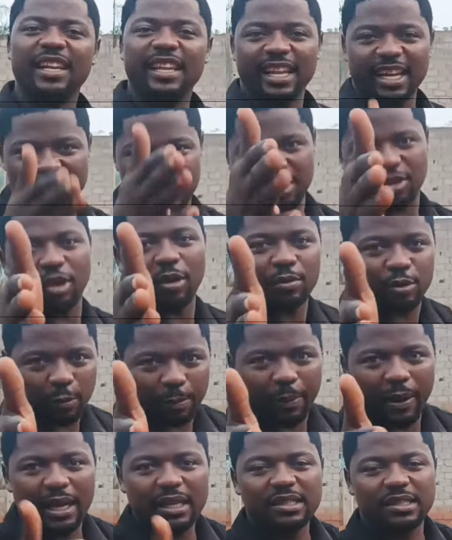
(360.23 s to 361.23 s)
Let it come
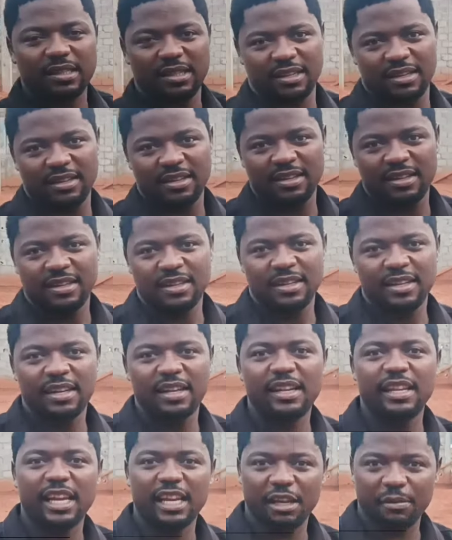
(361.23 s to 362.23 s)
to pass. Amen.
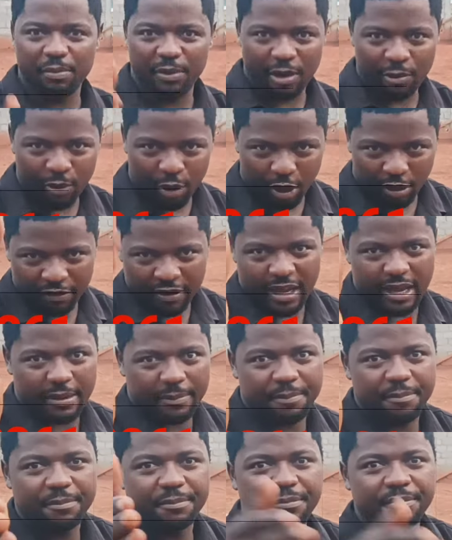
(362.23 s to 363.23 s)
Let it be a week of
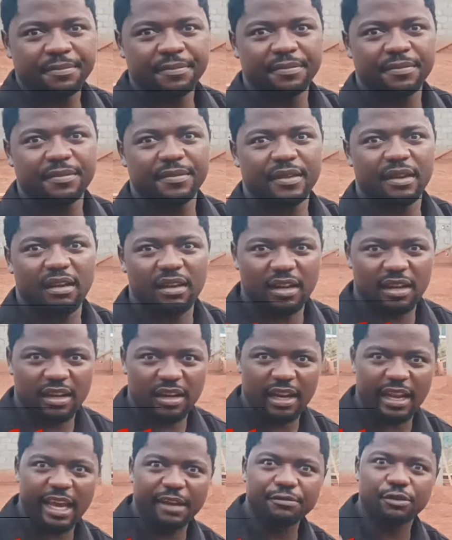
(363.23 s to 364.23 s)
help. Amen. In
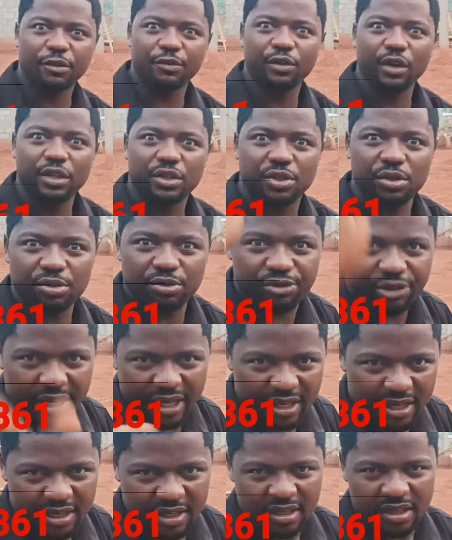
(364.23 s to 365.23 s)
the lives of your
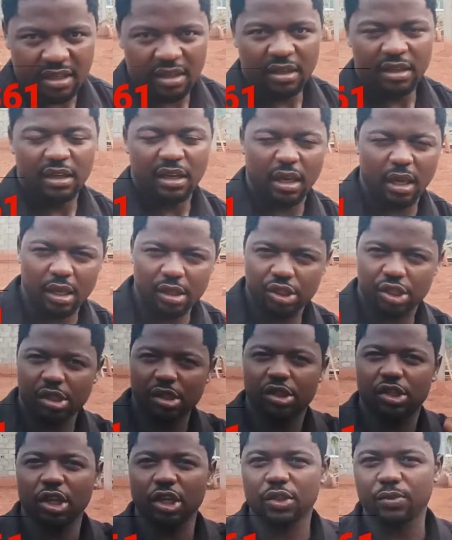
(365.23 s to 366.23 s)
children. Amen. In
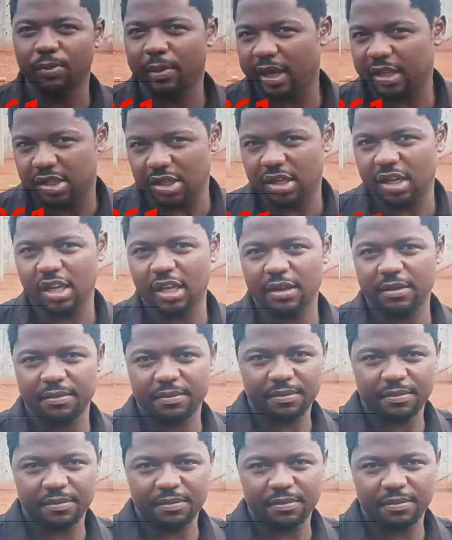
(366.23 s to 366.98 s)
Jesus' mighty name.